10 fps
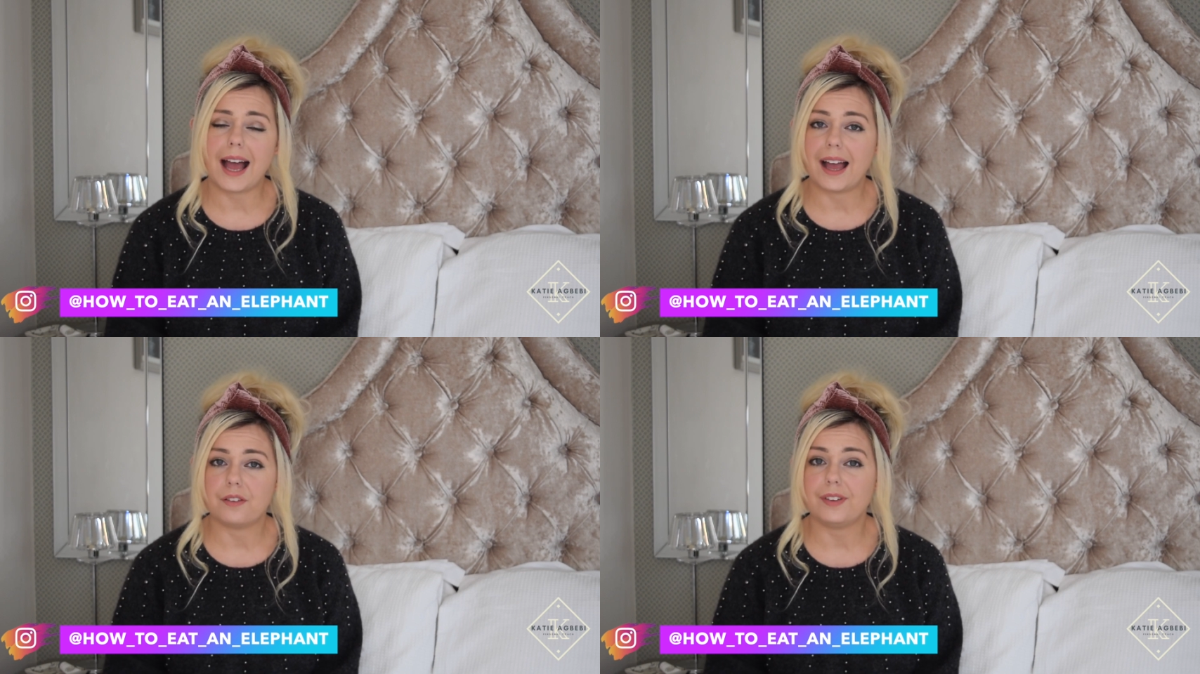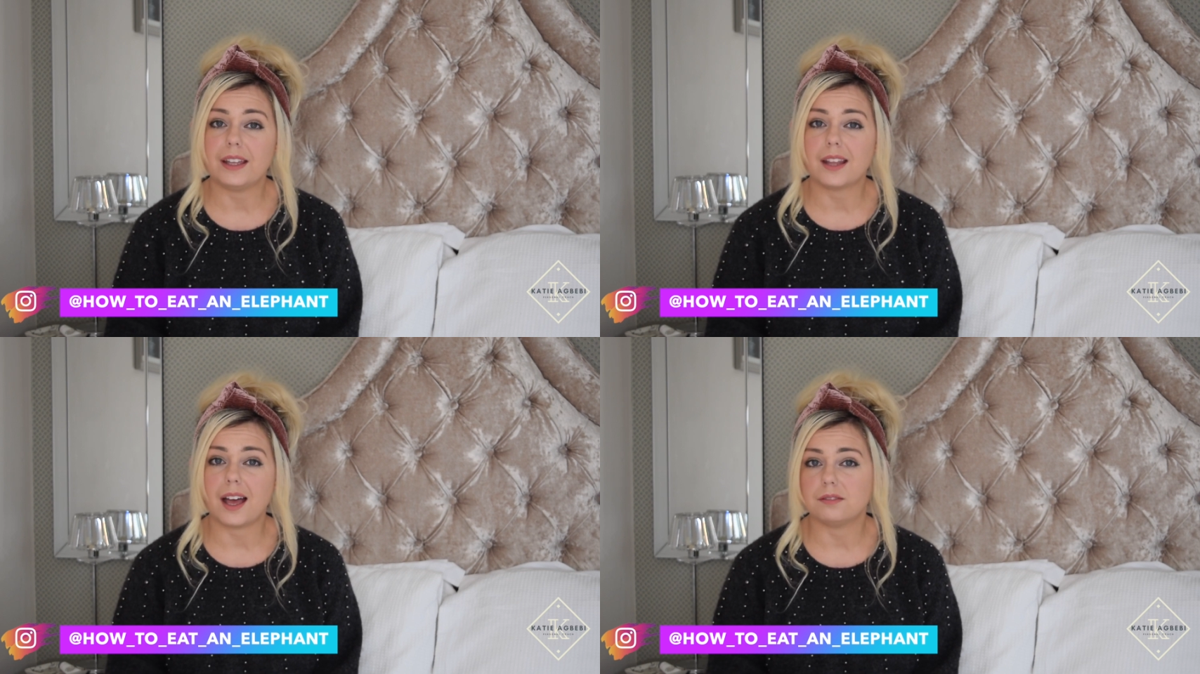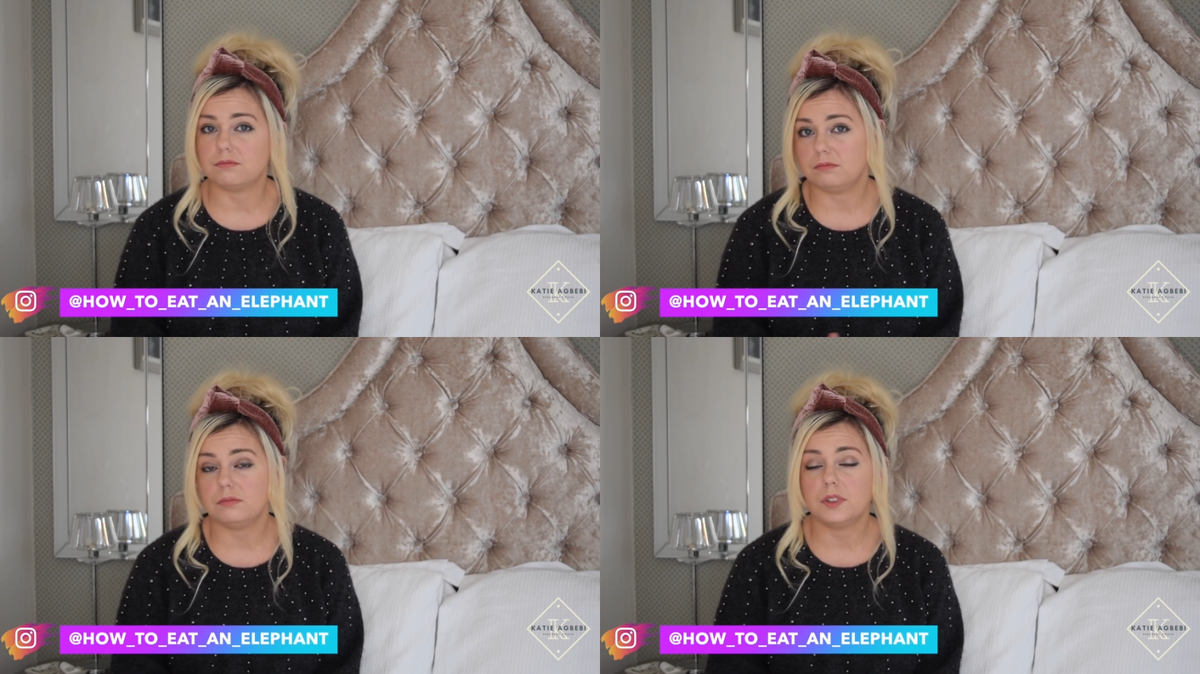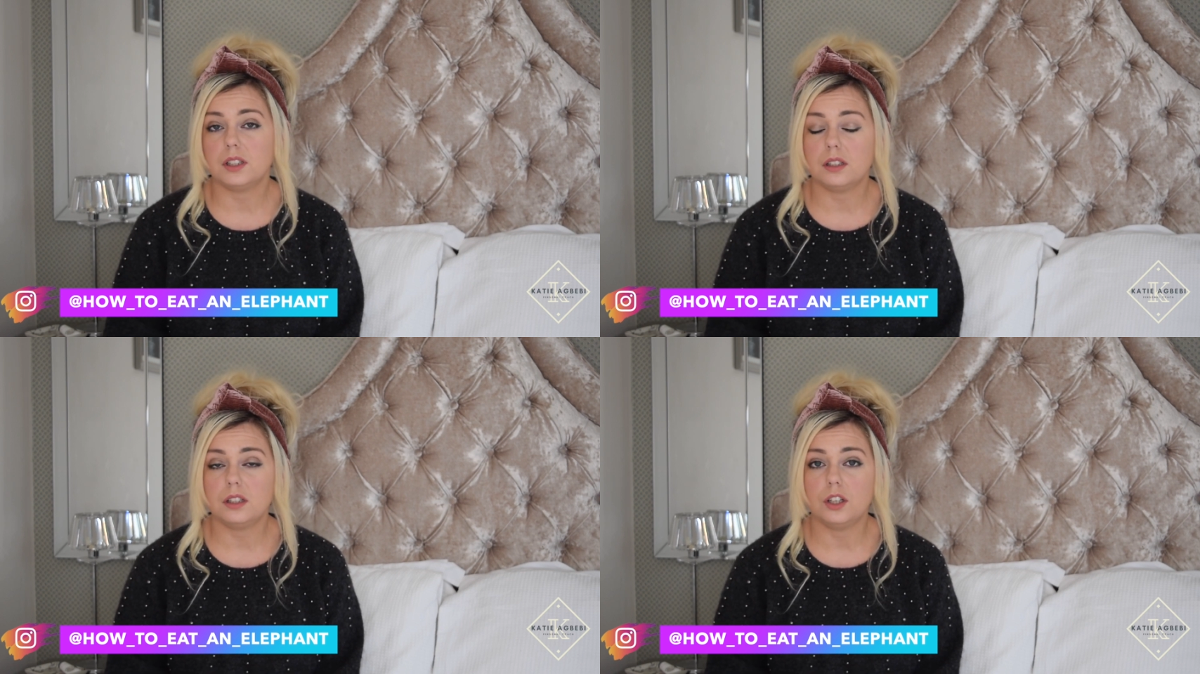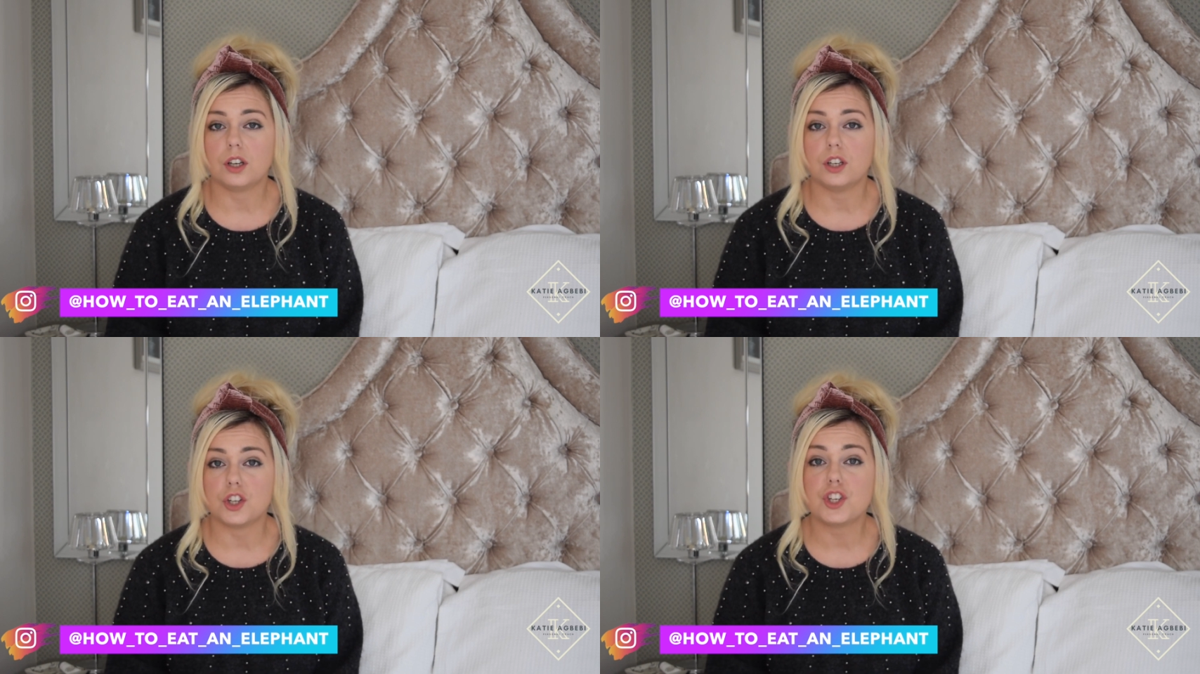I feel that you
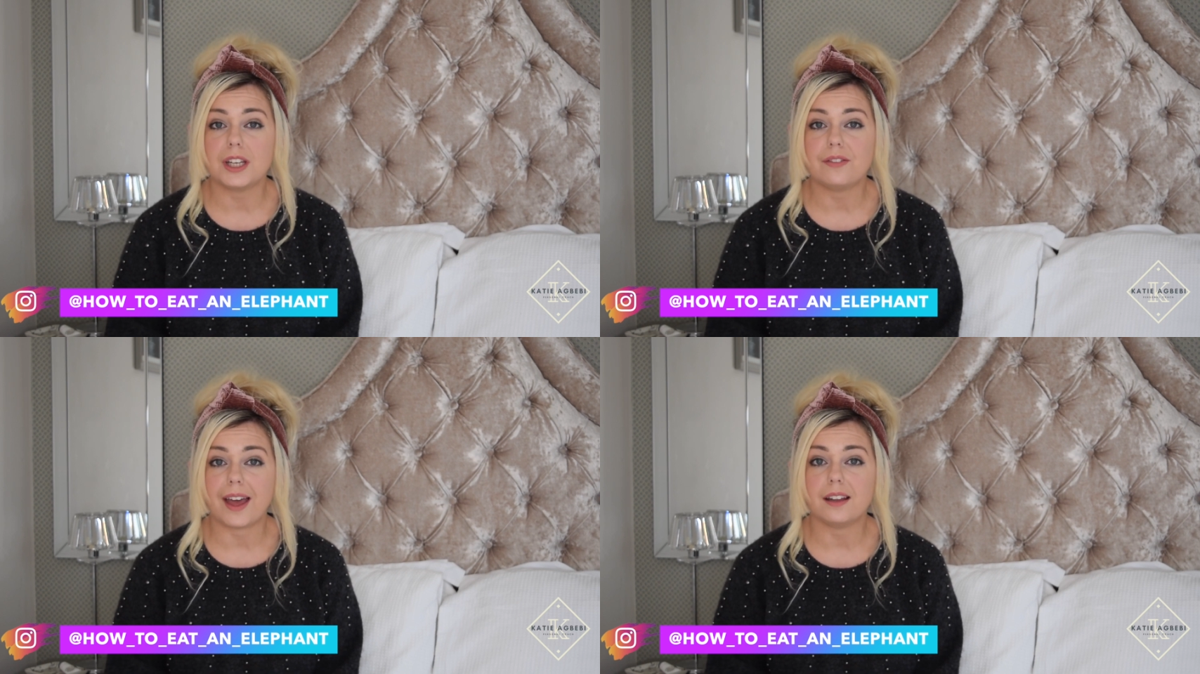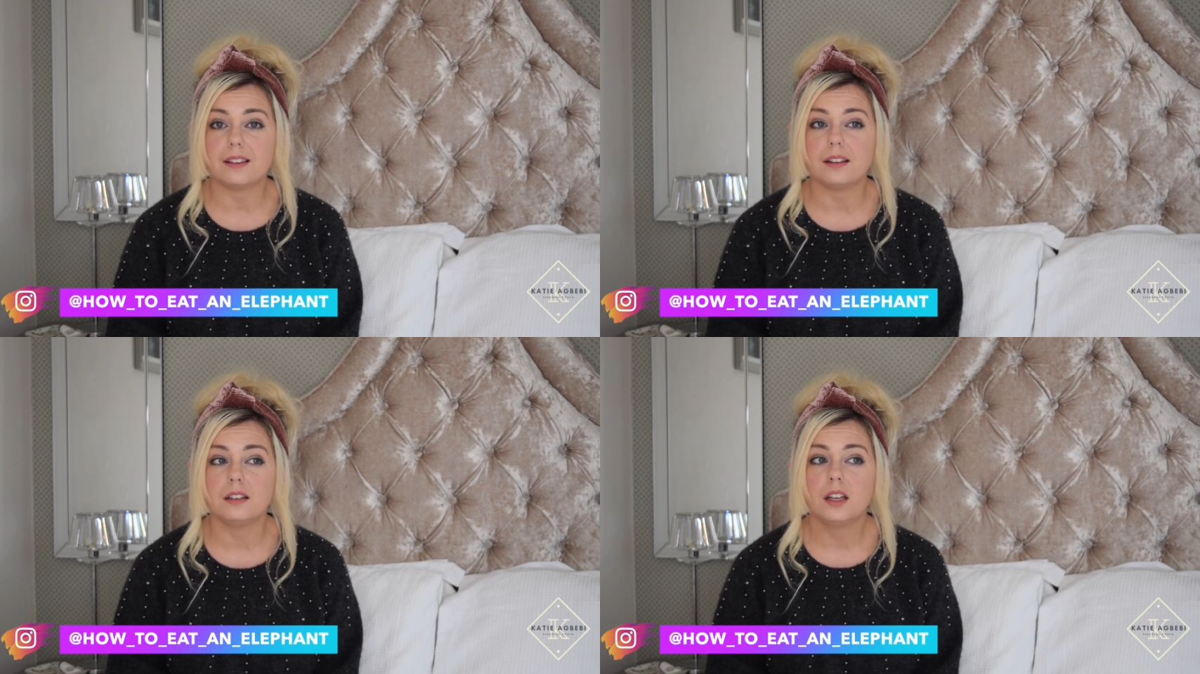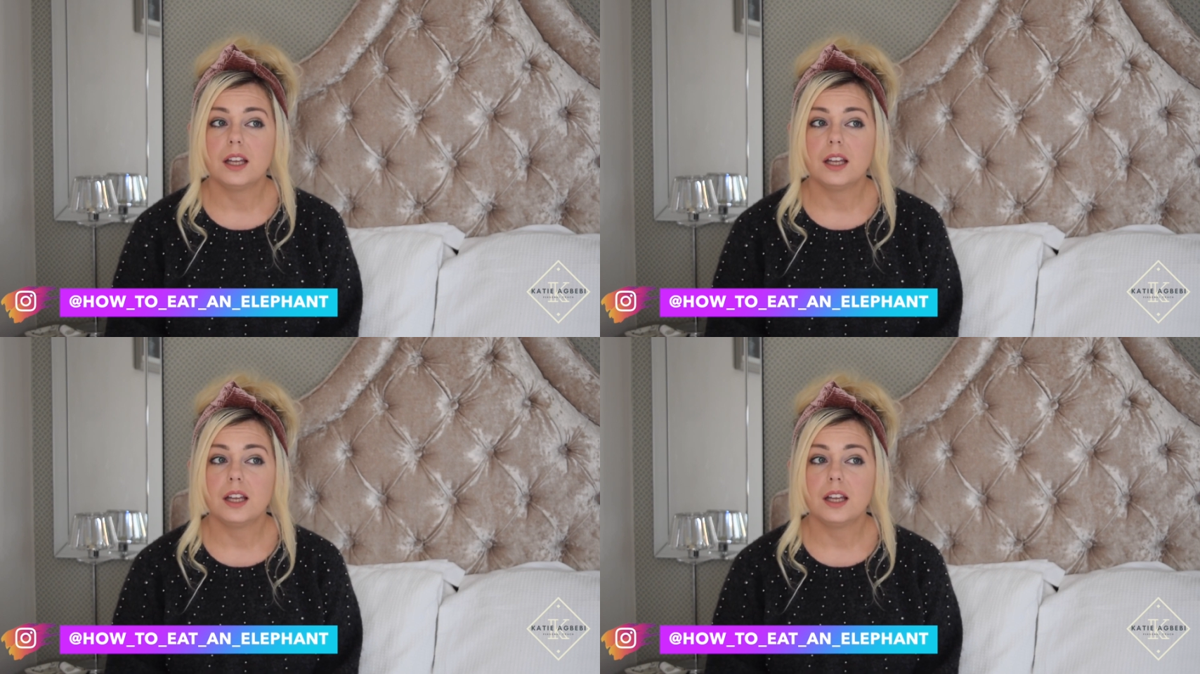can achieve anything